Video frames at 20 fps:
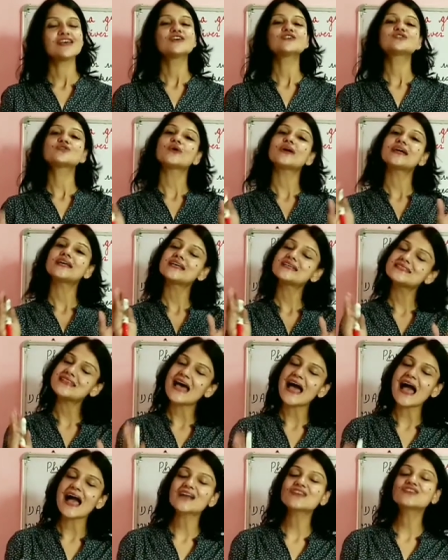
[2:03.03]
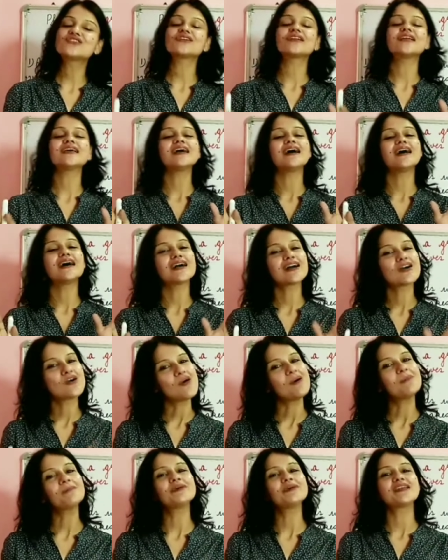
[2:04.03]
so it is actually a
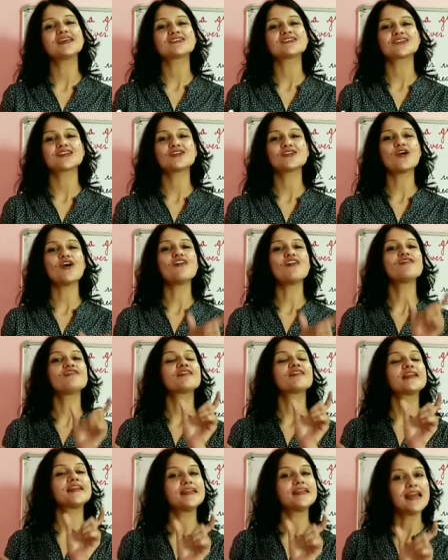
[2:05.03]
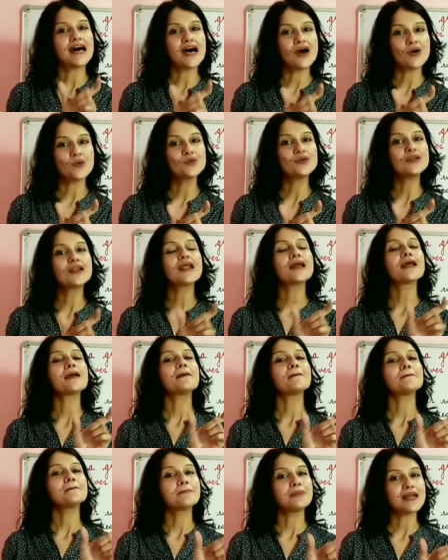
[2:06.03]
combination of noun
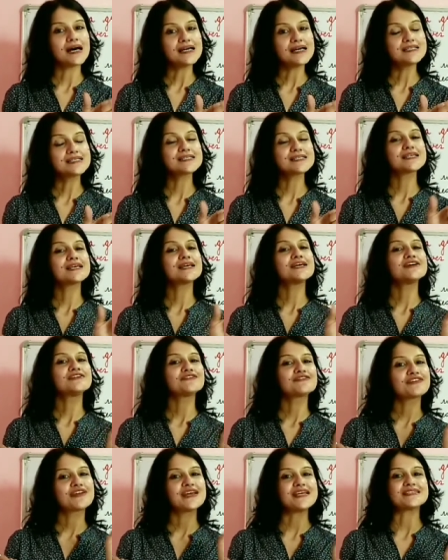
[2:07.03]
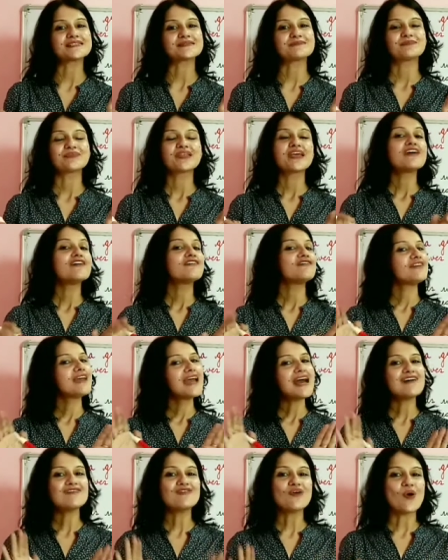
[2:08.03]
plus phrase. We
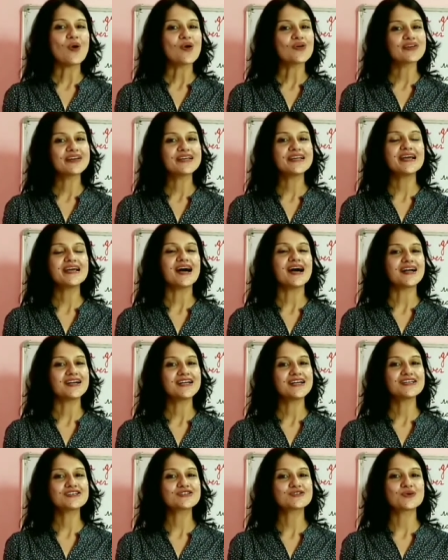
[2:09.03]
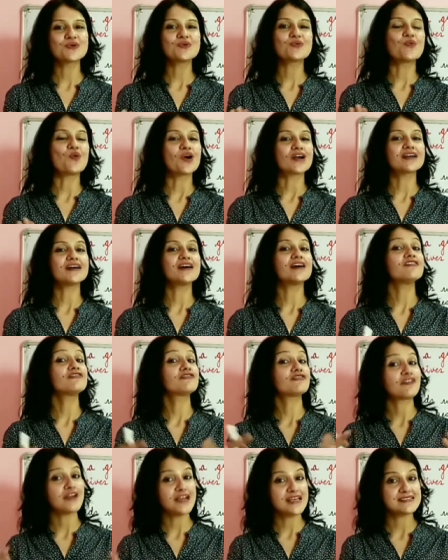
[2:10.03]
have already understood what a
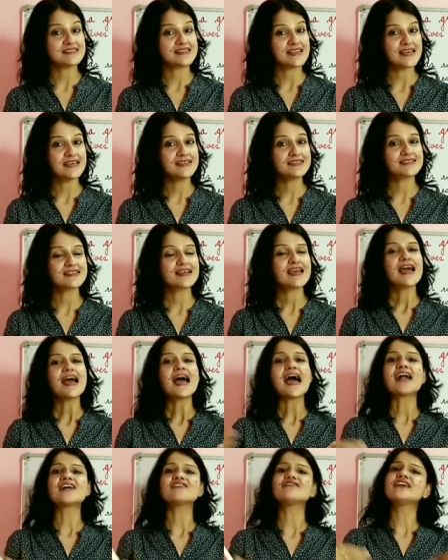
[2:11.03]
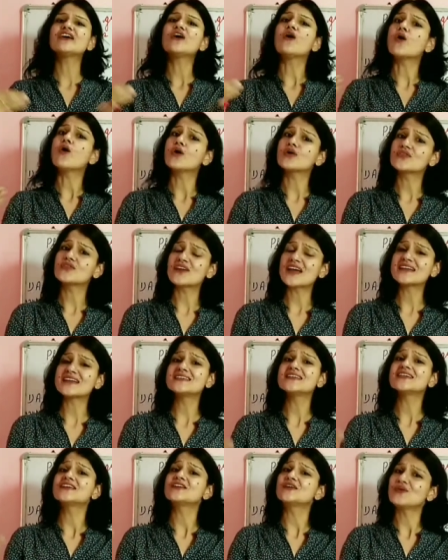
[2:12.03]
phrase is and we
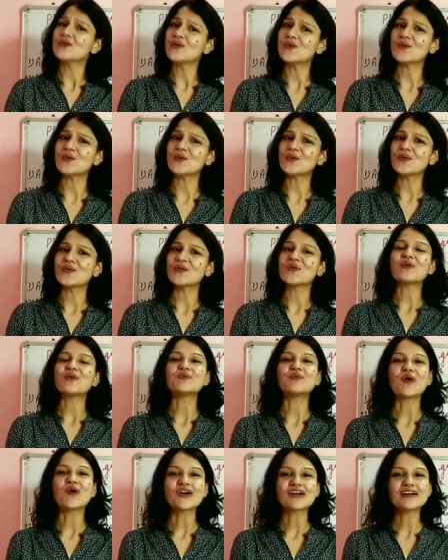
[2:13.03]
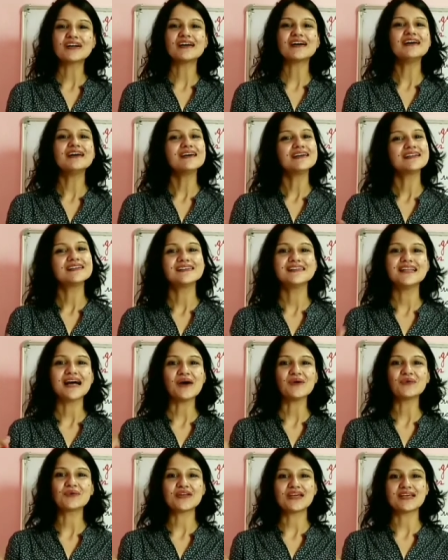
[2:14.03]
already know what a
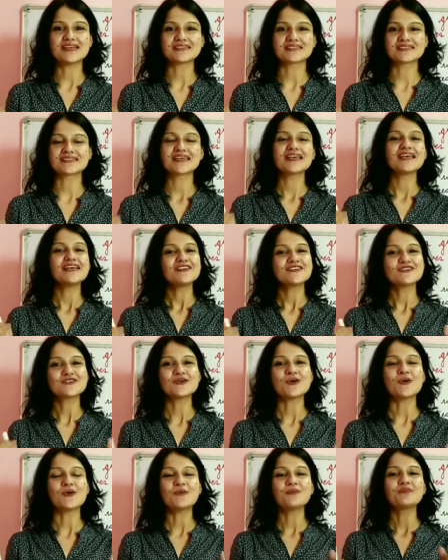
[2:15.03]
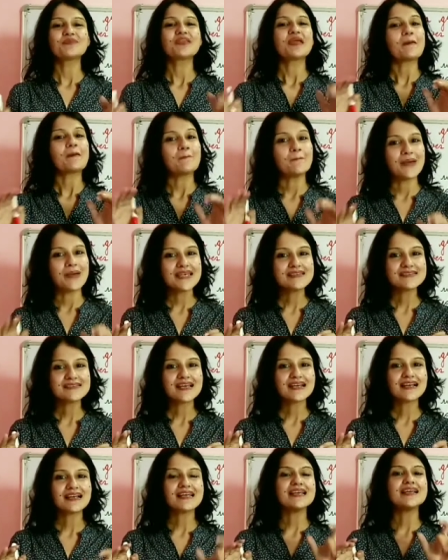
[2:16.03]
noun is. So
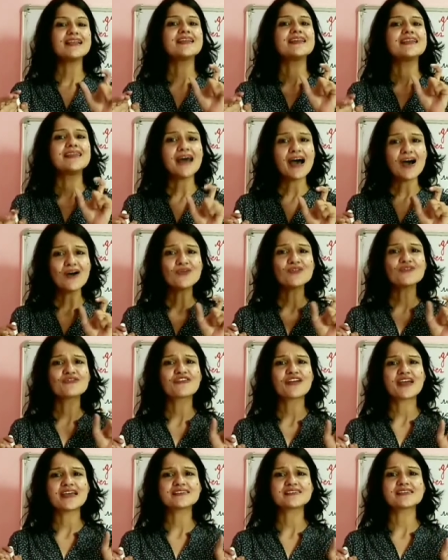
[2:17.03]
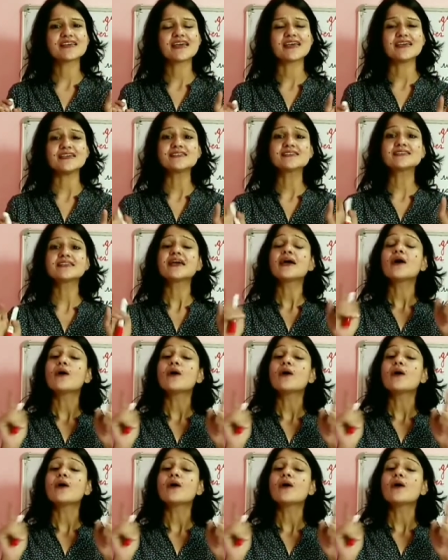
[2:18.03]
basically noun phrase is